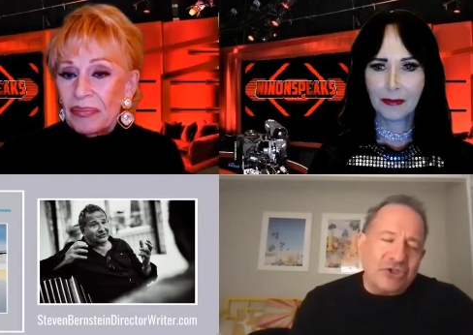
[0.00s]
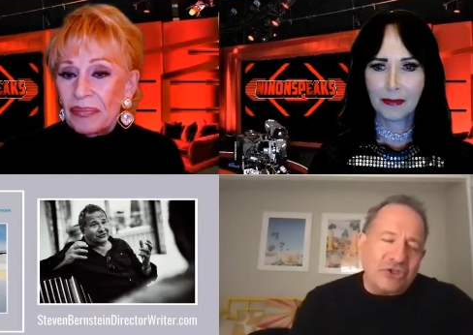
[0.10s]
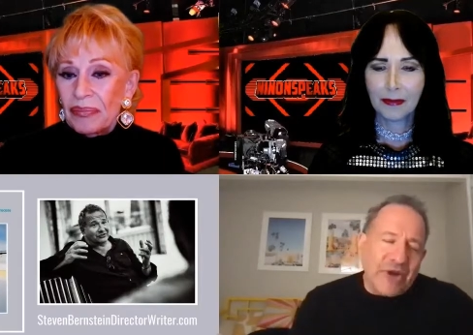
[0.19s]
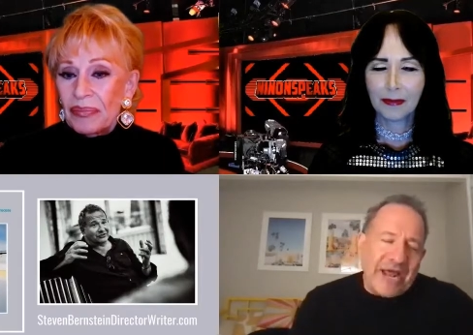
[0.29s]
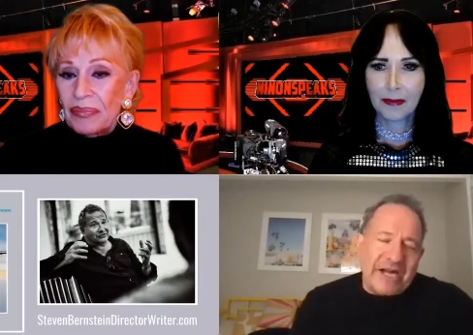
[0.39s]

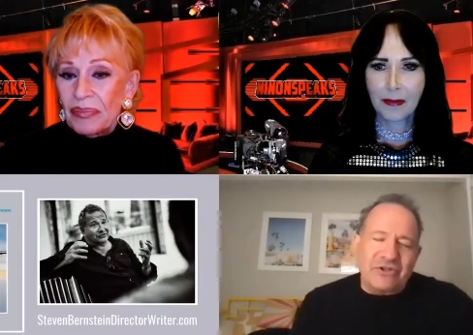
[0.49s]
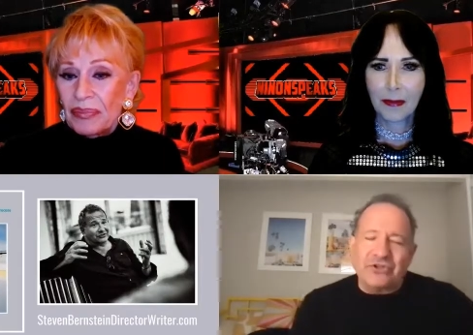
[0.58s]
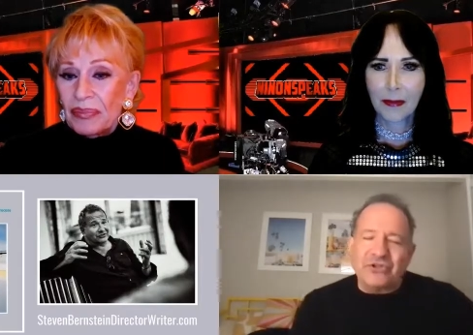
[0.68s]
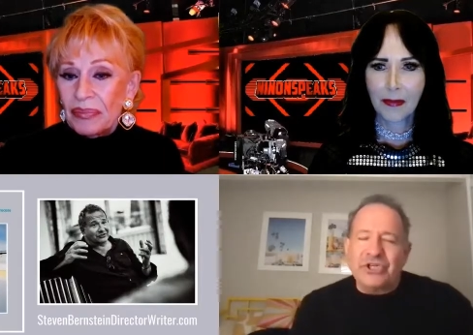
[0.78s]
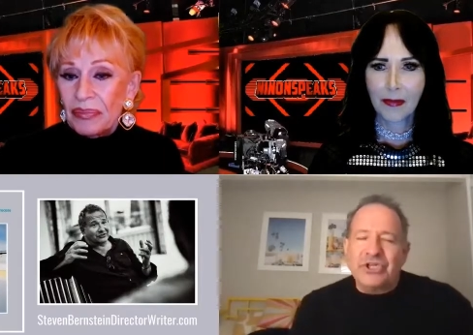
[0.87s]
Speaker 1: your
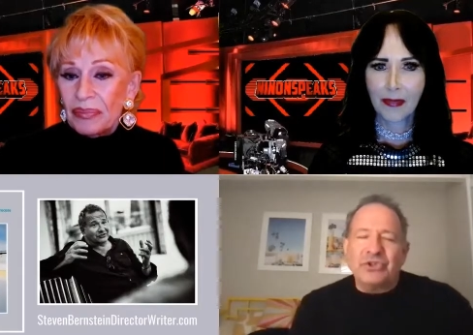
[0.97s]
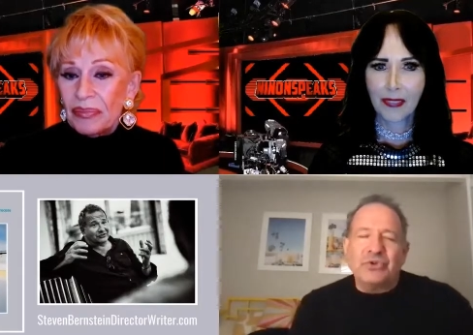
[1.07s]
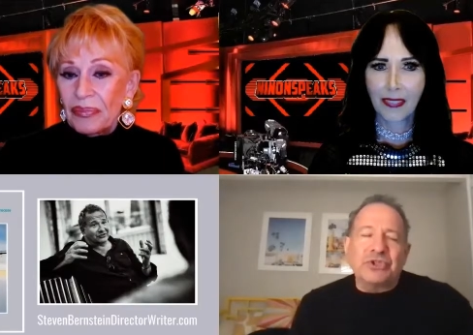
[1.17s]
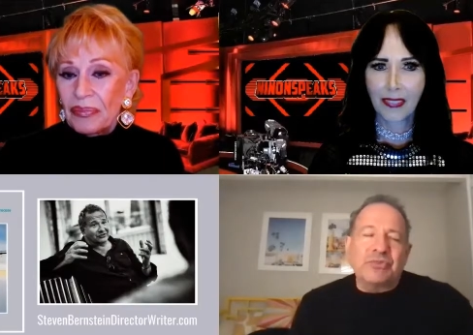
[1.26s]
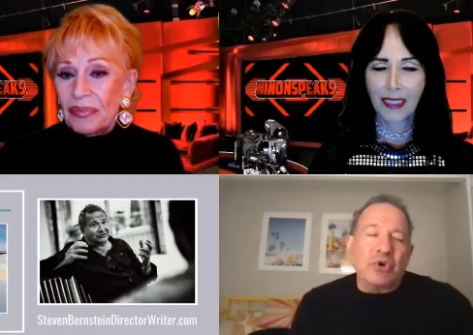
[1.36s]
actors
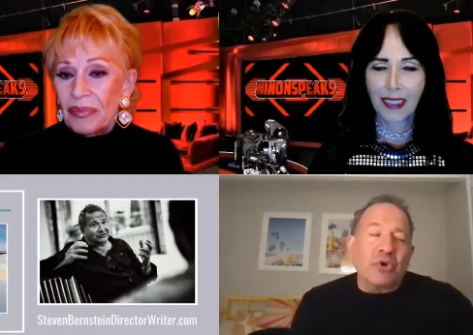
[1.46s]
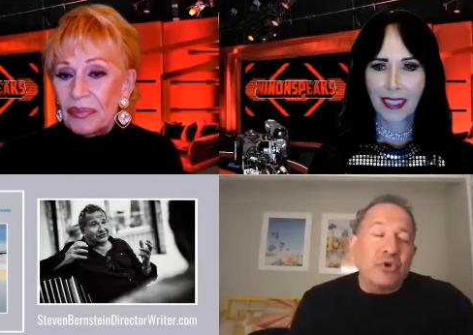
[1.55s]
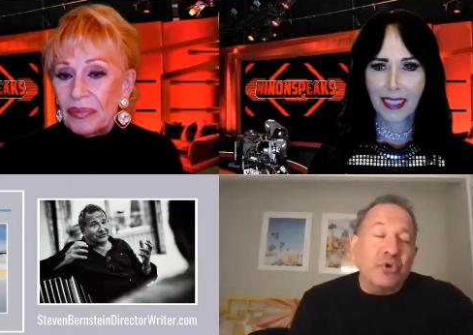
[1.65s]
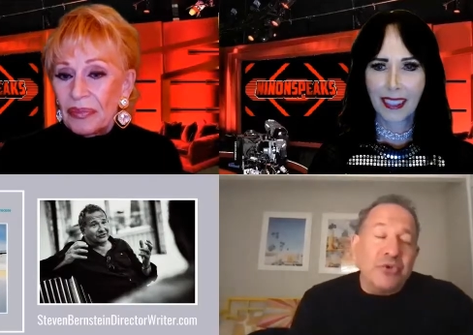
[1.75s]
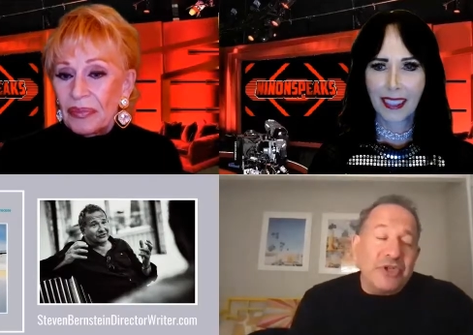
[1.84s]
to explore
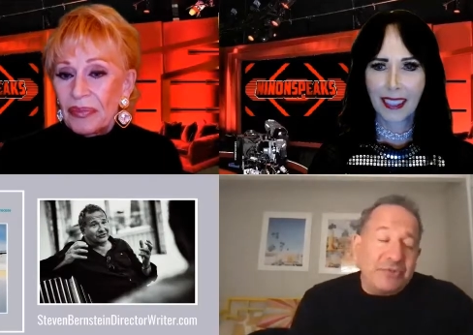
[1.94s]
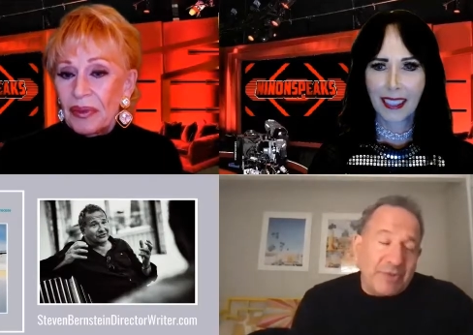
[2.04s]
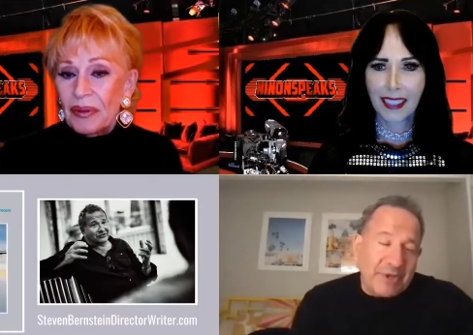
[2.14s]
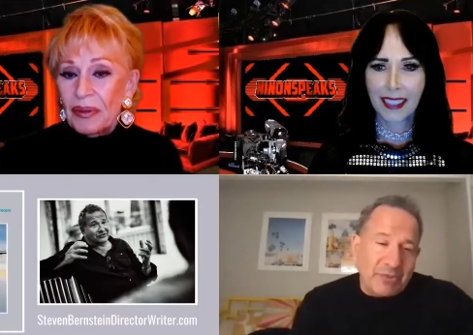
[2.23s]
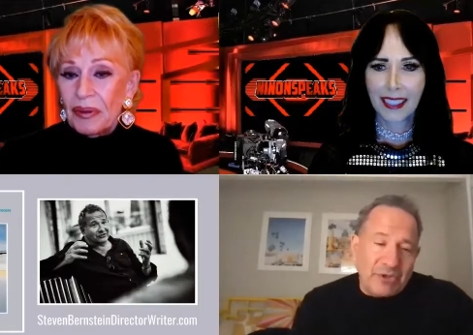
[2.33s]
who these
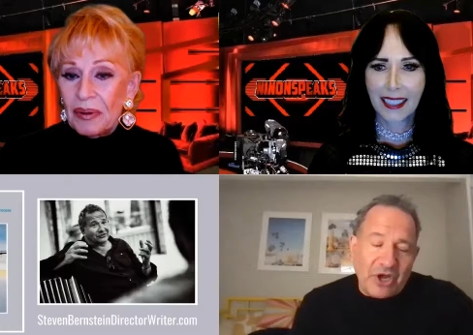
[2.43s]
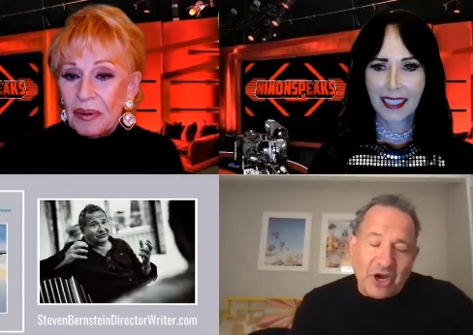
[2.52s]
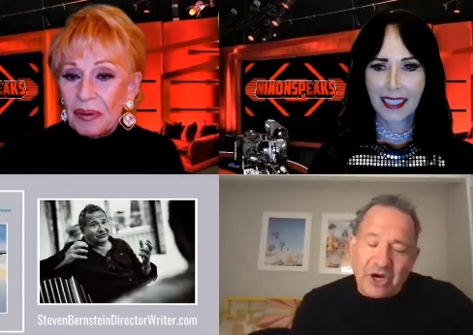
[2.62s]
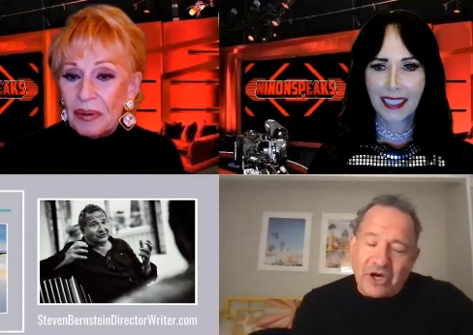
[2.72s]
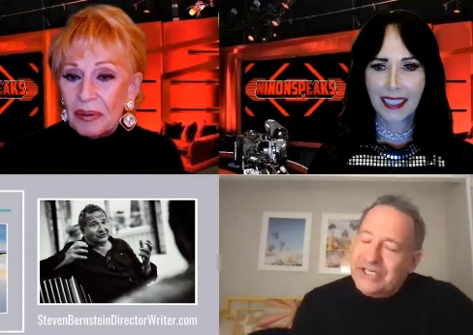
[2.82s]
people
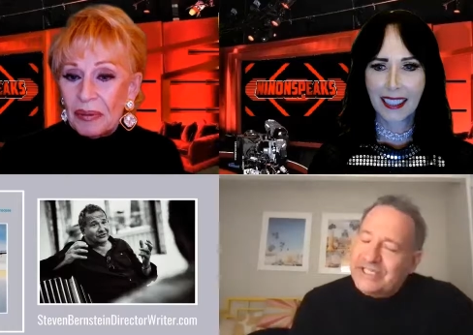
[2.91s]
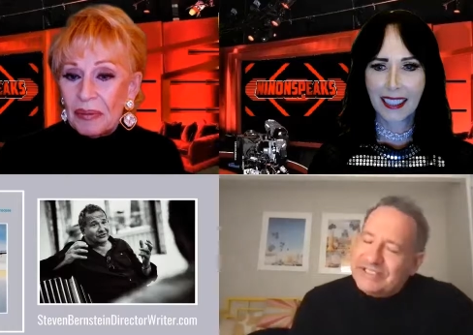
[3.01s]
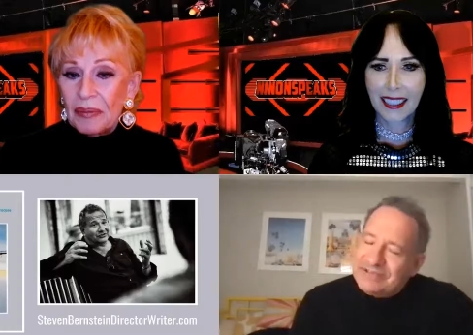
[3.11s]
are,